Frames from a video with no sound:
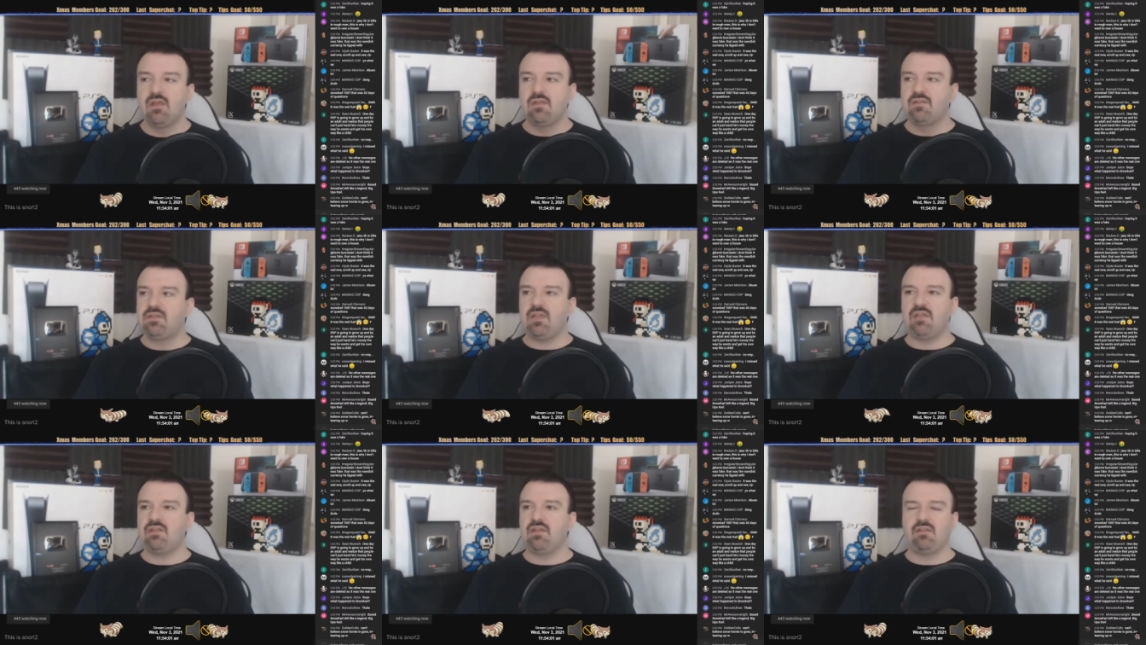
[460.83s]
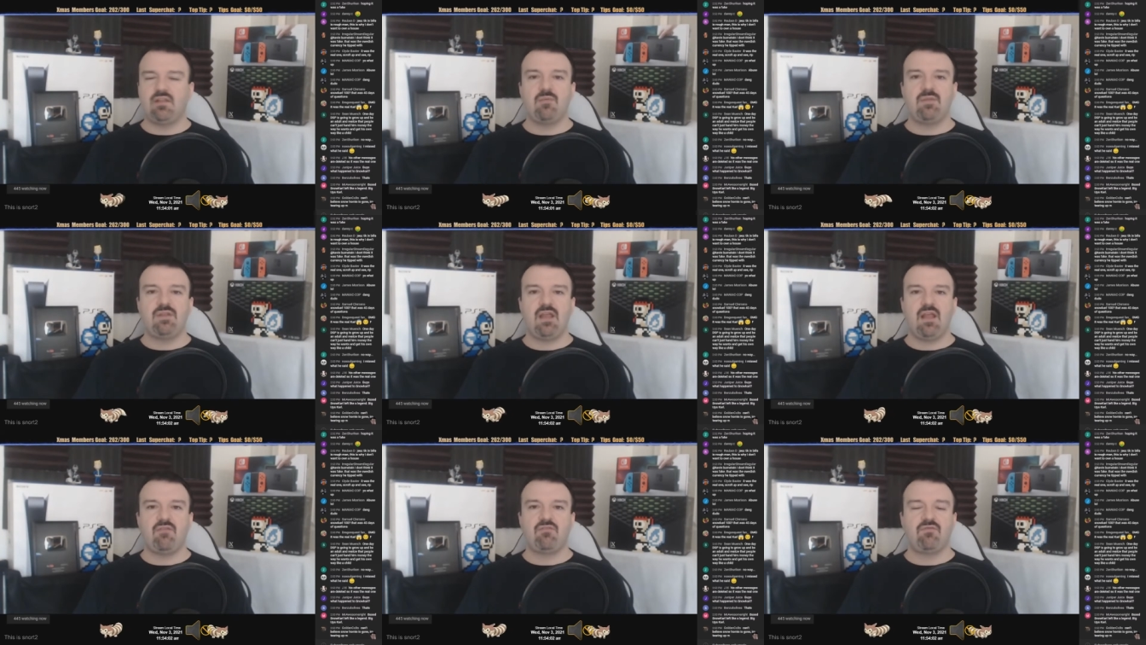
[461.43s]
They allow me to
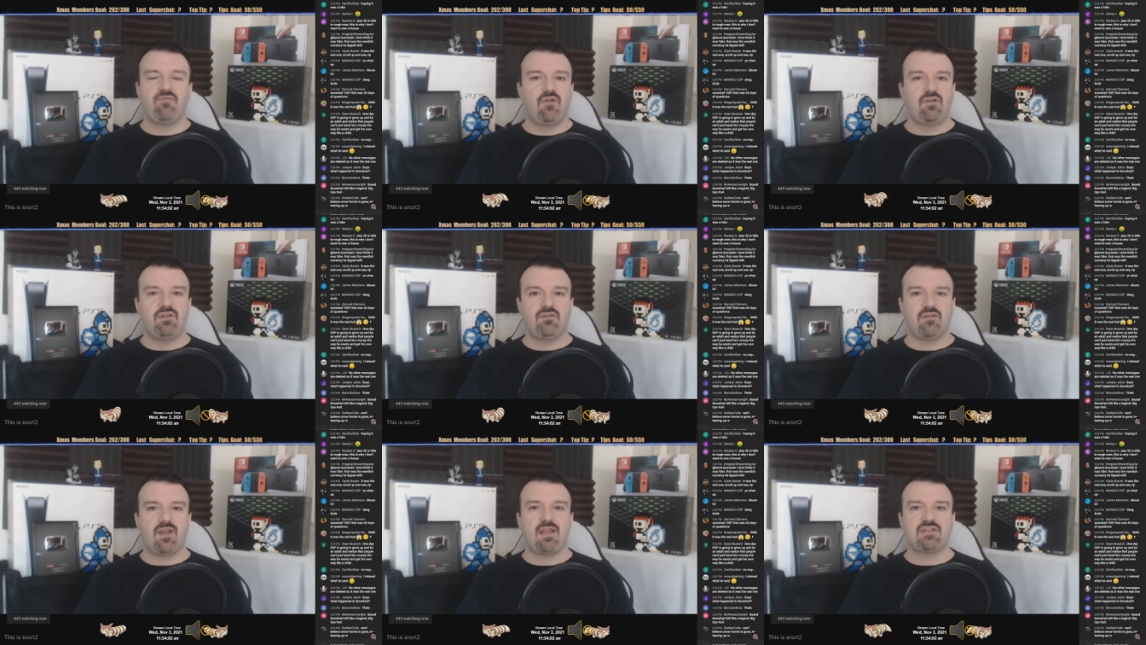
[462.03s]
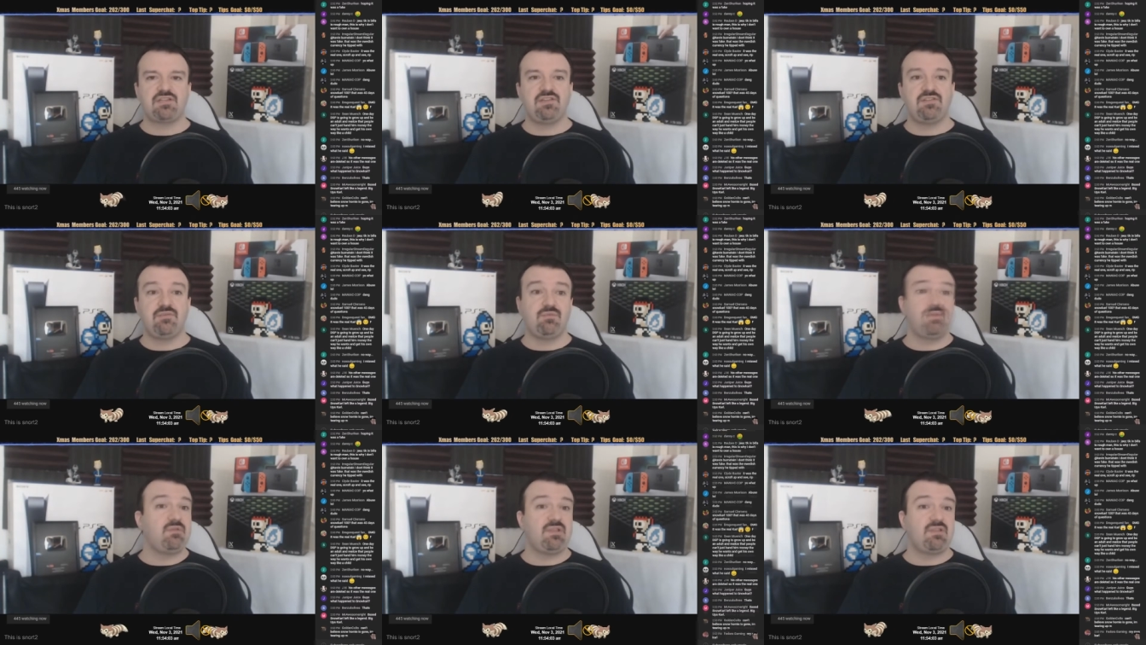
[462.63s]
have fun interactions and
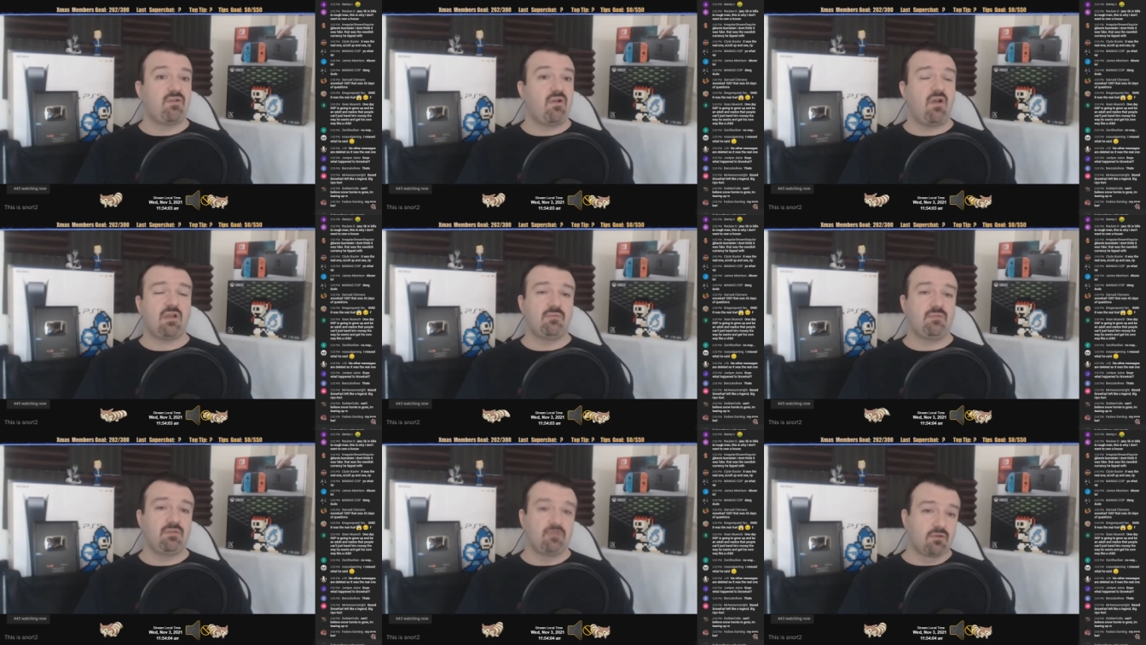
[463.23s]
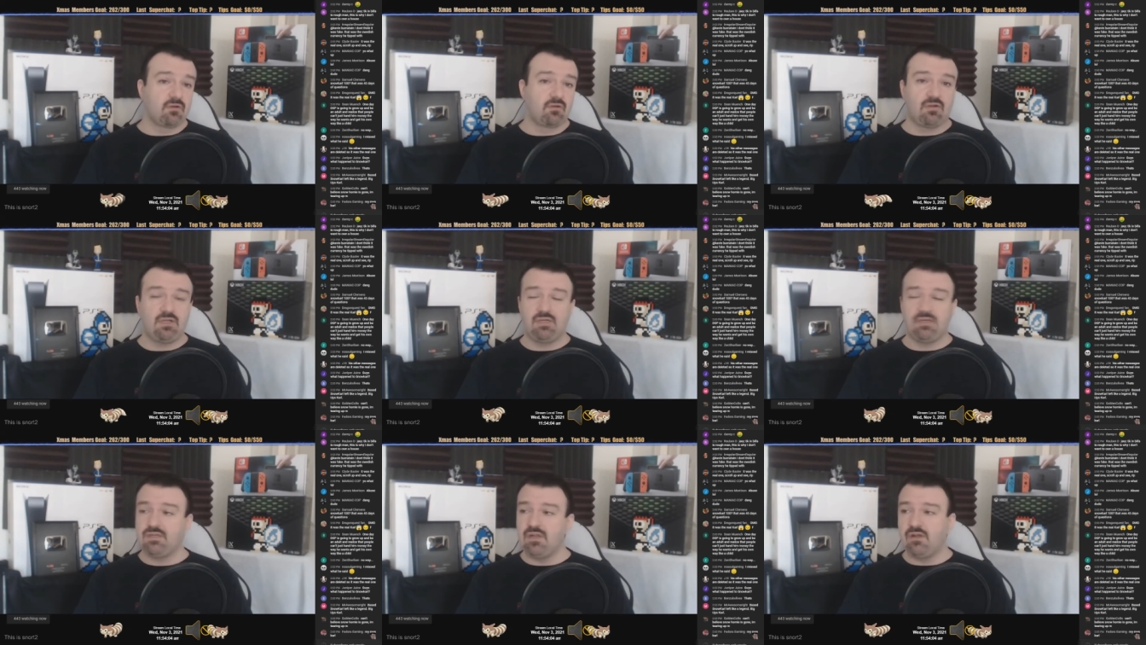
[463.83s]
we talk and we learn
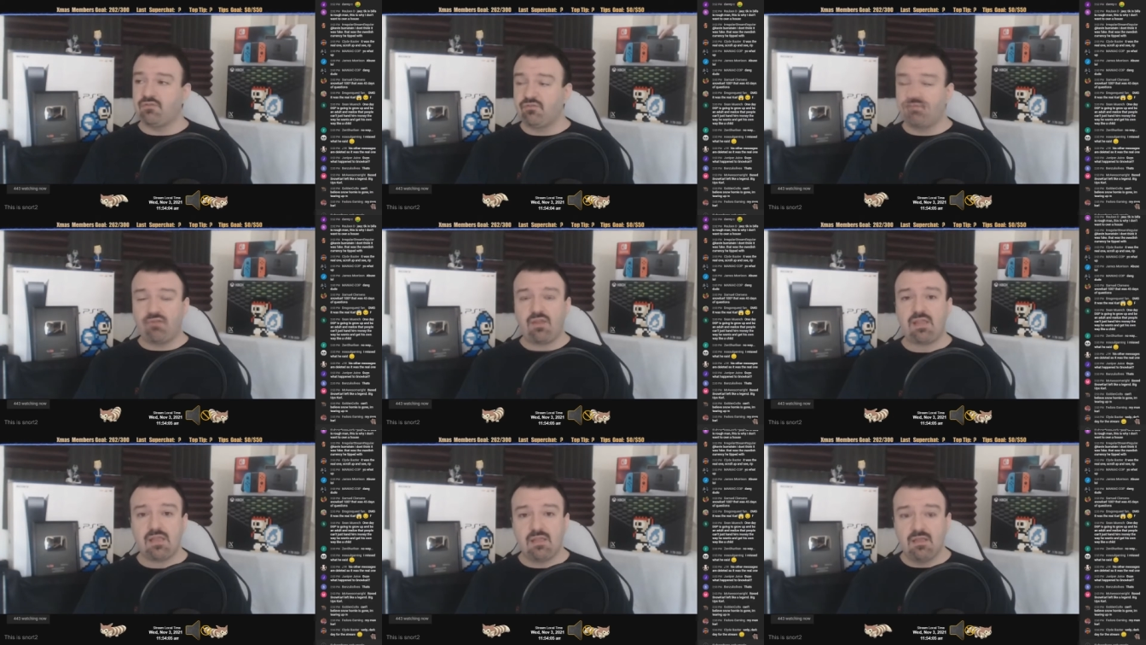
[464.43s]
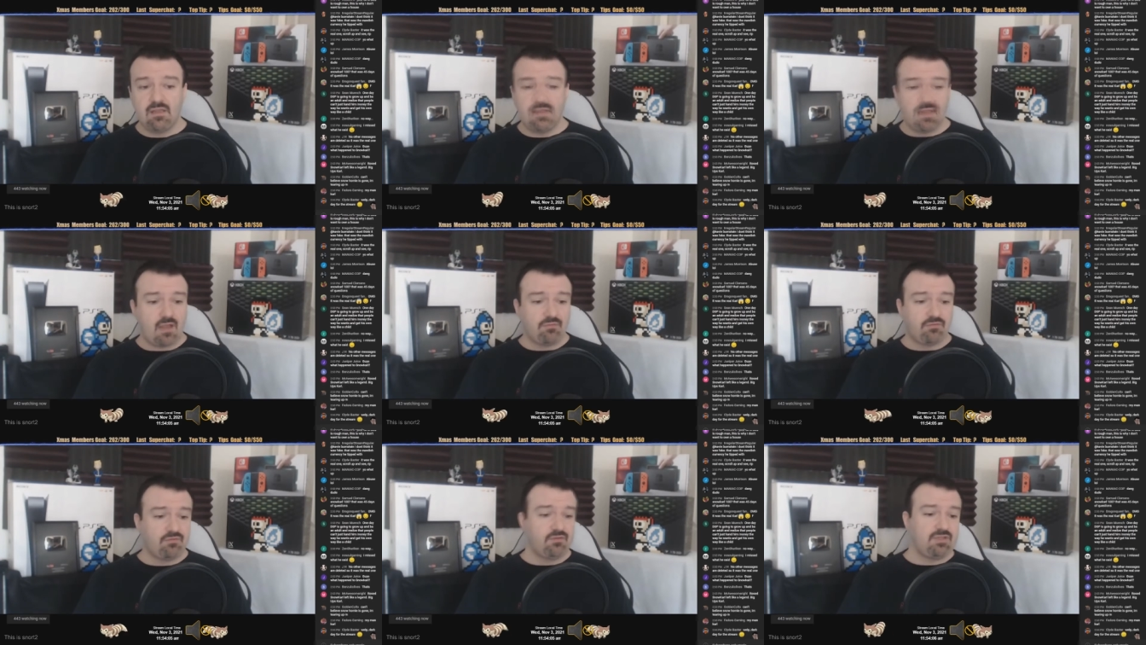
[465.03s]
and, you know, it's great. It
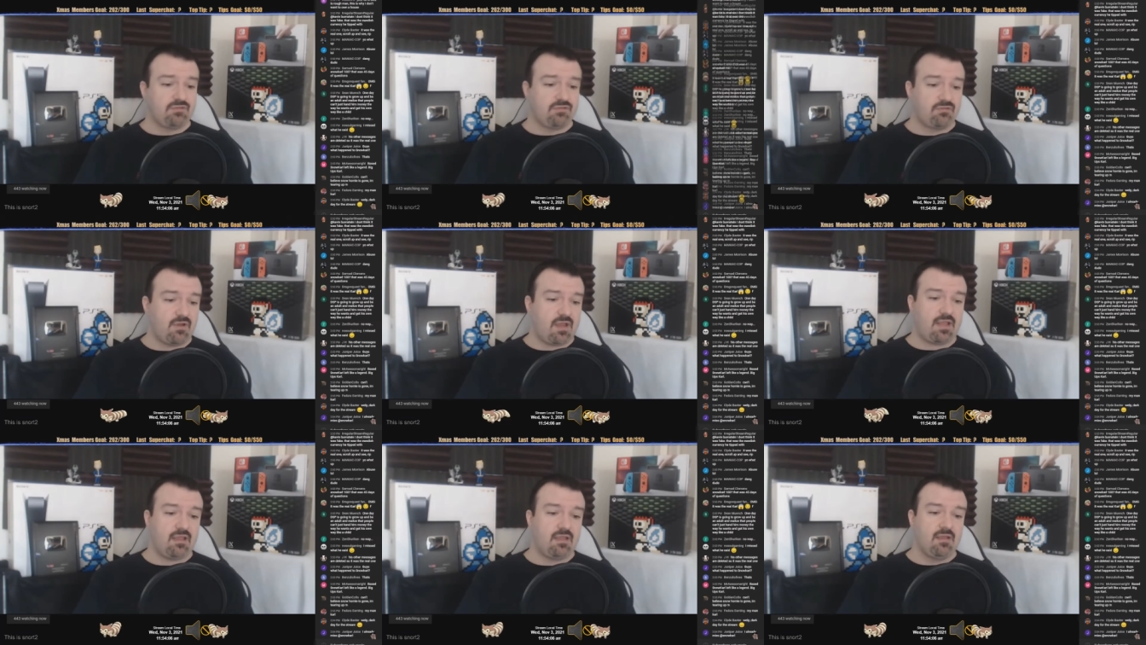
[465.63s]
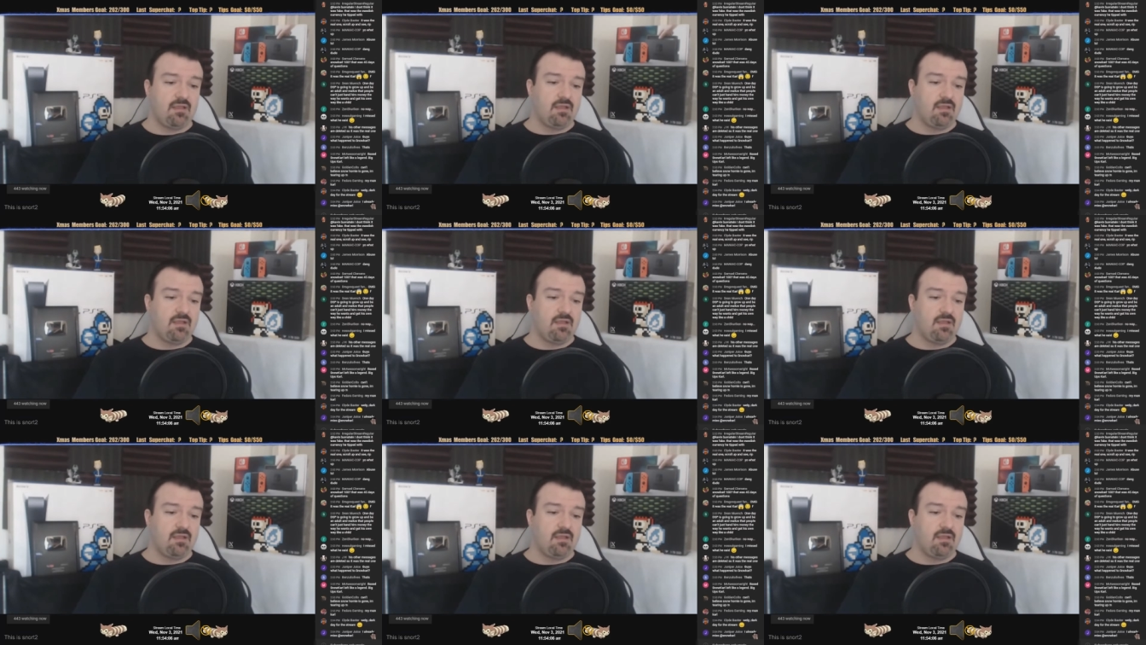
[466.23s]
absolutely is great.